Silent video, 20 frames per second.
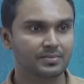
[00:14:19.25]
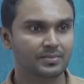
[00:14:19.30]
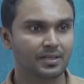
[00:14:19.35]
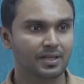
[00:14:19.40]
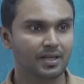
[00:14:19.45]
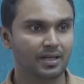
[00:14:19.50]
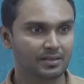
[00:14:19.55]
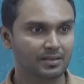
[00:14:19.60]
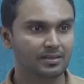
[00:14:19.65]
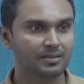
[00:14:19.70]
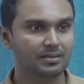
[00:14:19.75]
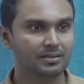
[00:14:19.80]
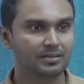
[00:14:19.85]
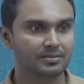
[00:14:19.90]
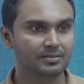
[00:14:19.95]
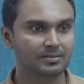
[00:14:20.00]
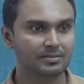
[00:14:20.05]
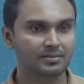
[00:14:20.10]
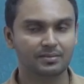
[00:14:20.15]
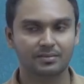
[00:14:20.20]
Hatara?
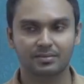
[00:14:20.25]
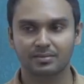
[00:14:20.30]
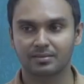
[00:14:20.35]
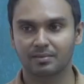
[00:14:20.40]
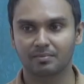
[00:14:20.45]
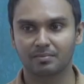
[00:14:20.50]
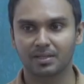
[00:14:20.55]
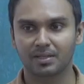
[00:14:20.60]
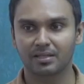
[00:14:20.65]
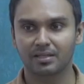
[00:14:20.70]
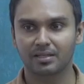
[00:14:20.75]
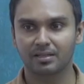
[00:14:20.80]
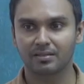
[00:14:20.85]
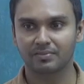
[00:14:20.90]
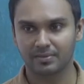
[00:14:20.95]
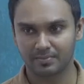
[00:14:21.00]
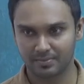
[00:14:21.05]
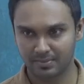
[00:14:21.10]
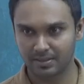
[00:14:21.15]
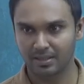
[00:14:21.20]
Somebody
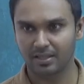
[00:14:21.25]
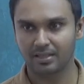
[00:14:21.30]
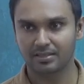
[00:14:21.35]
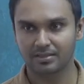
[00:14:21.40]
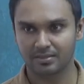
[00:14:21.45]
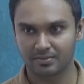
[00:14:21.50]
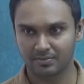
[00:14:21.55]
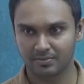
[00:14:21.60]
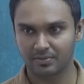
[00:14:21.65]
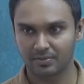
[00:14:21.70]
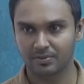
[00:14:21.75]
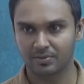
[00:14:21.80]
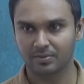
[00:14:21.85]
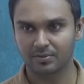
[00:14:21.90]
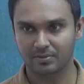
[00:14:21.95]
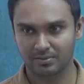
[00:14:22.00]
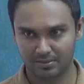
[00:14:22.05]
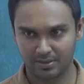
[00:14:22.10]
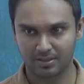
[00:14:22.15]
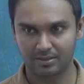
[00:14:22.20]
confirm the answer for.
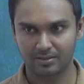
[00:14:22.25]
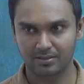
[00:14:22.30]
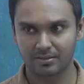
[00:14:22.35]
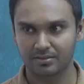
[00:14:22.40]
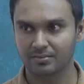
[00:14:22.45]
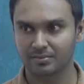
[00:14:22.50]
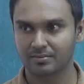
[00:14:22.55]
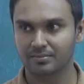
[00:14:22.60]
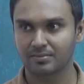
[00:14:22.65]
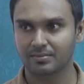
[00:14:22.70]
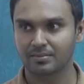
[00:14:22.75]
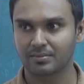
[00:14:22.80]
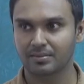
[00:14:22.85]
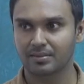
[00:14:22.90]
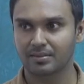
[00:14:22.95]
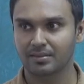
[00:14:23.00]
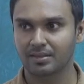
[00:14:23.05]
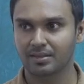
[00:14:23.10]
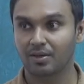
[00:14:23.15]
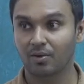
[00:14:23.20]
Yes.
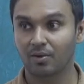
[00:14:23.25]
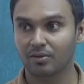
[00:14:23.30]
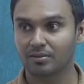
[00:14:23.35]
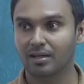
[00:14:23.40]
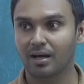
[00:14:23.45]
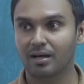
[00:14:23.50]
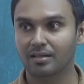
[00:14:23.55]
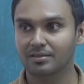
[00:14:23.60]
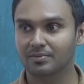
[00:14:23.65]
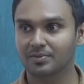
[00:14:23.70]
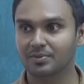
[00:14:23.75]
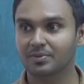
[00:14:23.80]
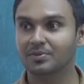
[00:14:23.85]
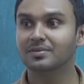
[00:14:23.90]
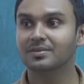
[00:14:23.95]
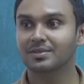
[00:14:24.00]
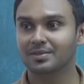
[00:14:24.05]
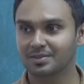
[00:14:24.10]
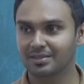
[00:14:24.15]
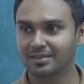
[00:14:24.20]
Log the answer for. You
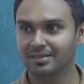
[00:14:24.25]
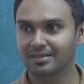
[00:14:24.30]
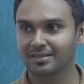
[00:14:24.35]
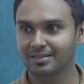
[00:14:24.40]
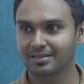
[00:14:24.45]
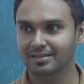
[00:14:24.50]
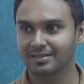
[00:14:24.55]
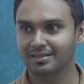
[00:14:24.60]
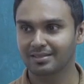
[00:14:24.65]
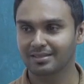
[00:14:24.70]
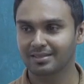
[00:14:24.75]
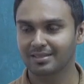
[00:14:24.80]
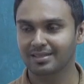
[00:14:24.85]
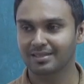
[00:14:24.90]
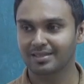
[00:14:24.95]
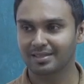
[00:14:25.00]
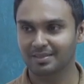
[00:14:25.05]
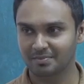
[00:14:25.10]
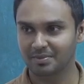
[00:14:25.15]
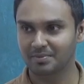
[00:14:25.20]
say.
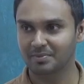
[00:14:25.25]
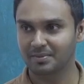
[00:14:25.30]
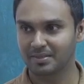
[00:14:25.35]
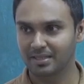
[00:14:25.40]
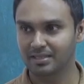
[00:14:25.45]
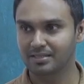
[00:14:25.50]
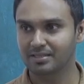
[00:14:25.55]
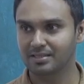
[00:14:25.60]
Confirm it. Yes.